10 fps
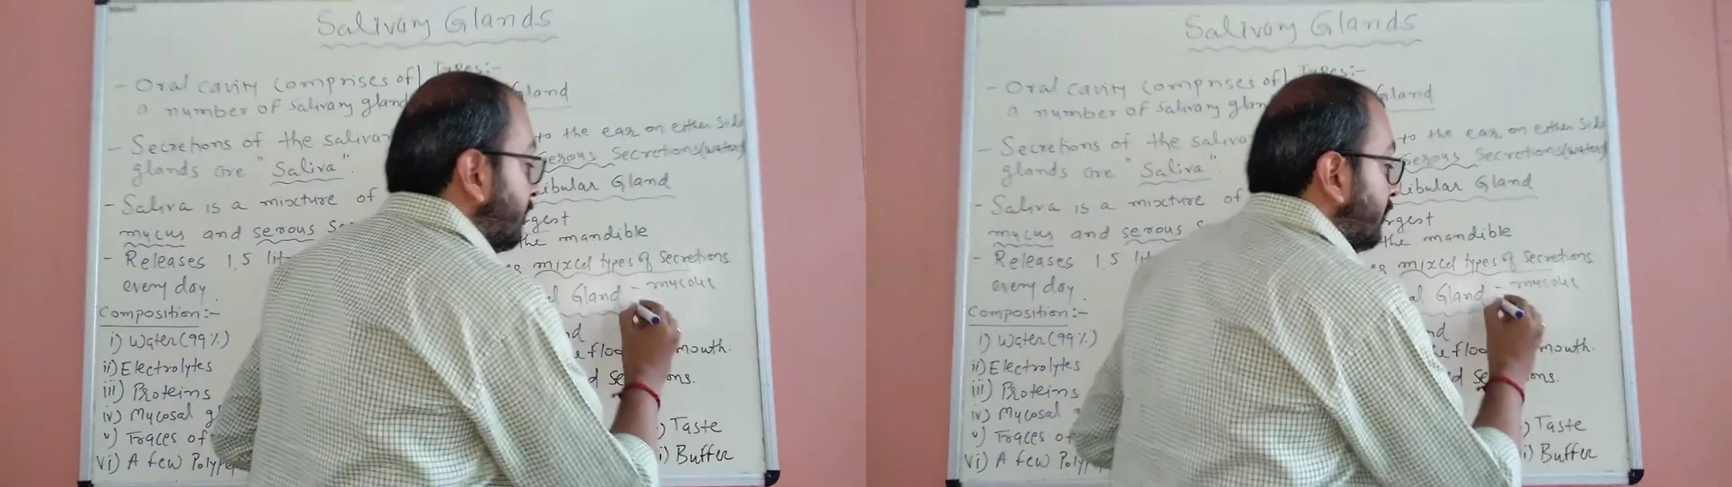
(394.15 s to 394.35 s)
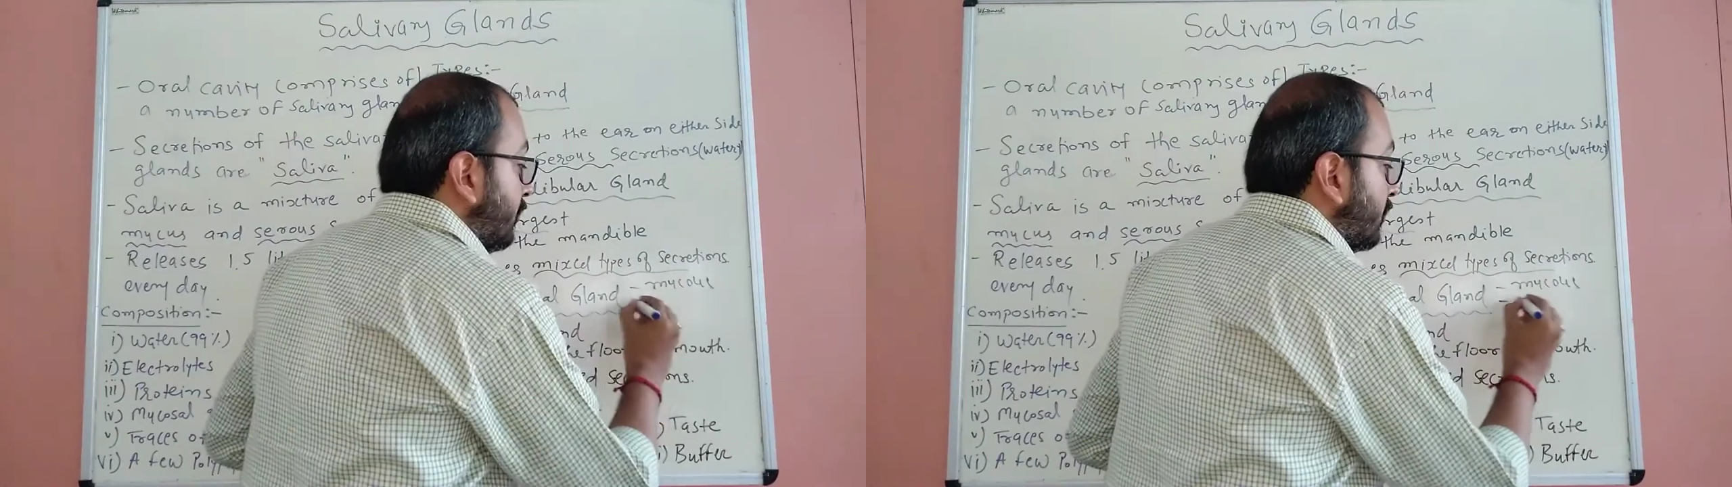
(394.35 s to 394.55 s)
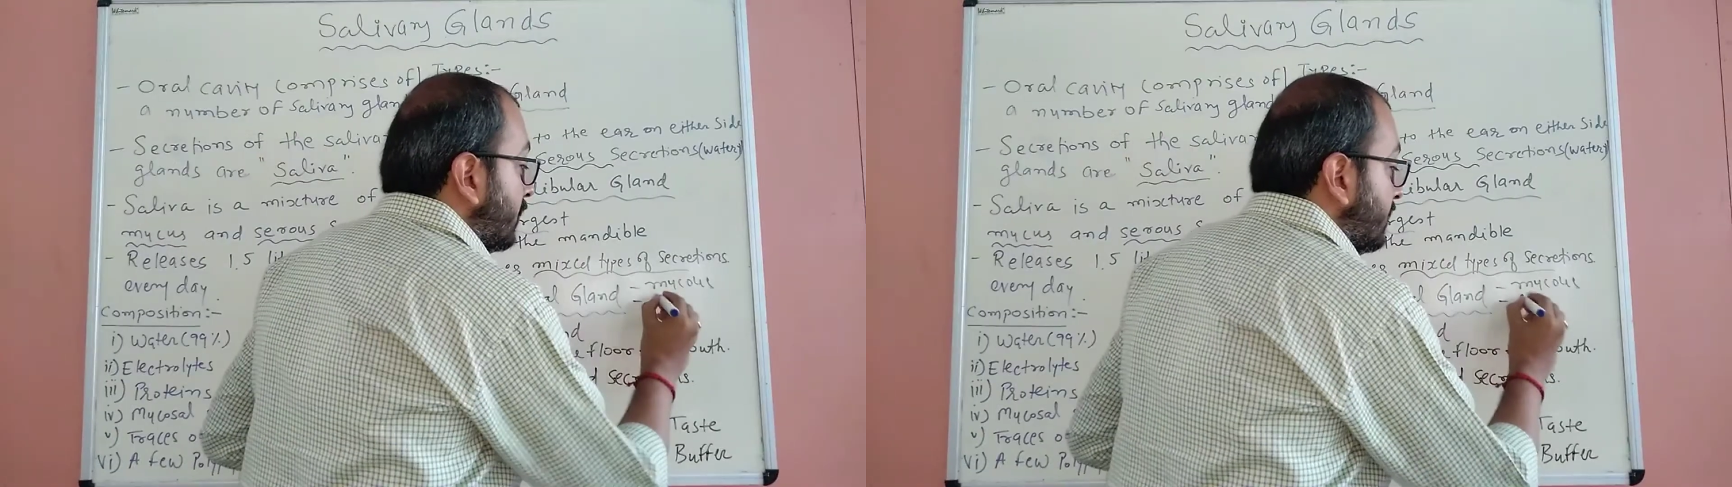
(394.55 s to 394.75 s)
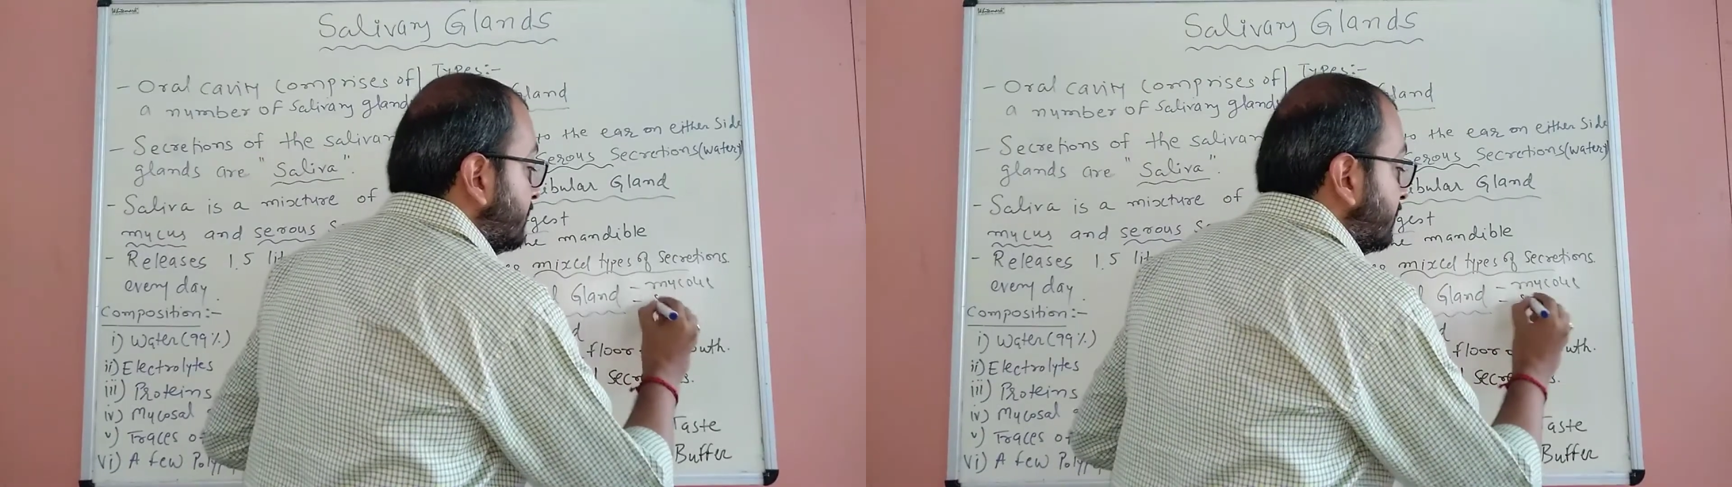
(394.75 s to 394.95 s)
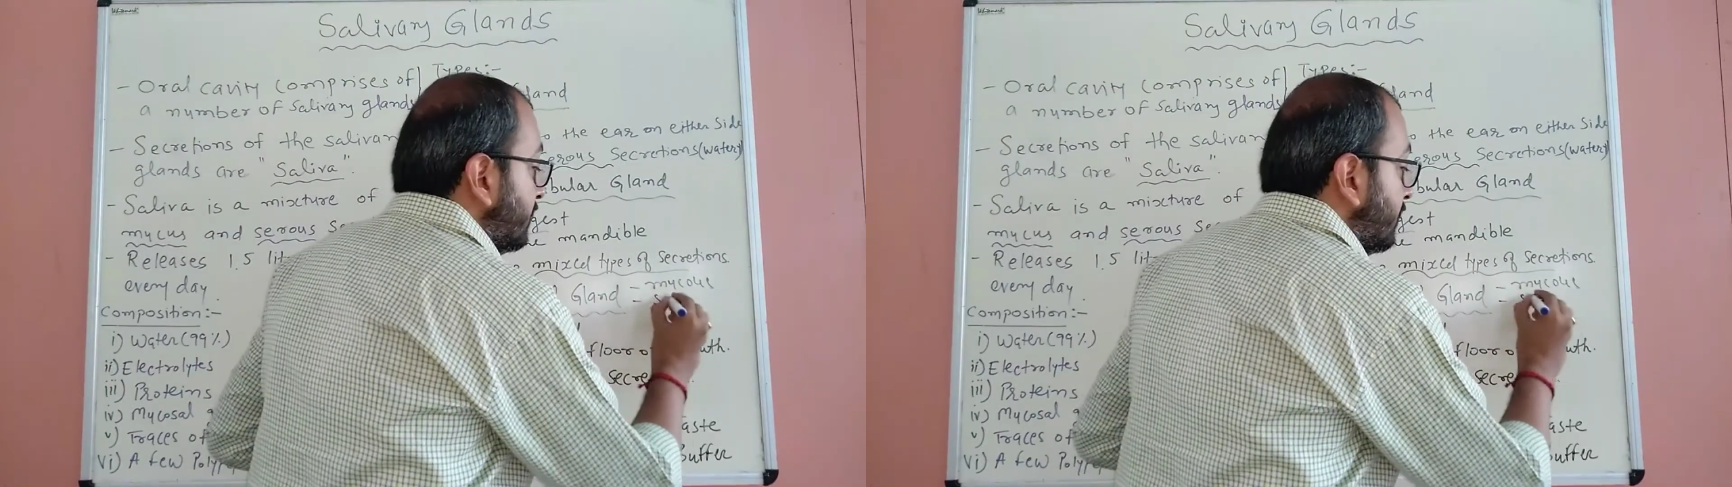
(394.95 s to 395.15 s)

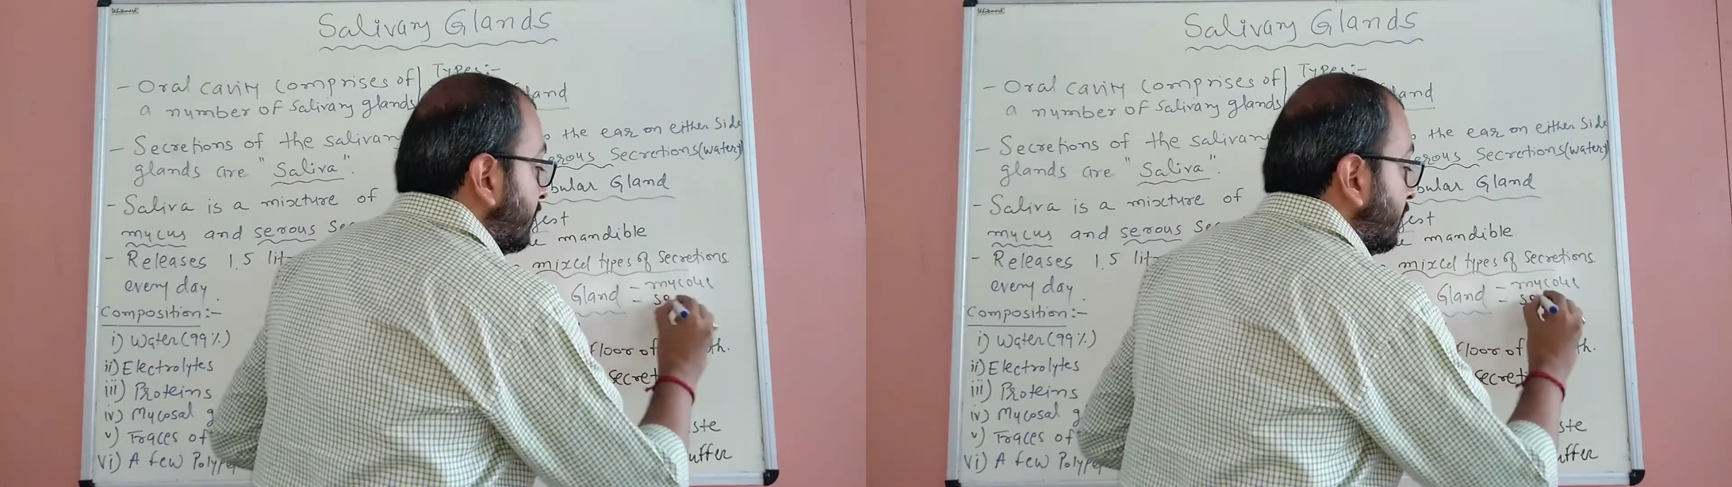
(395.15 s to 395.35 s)
mucus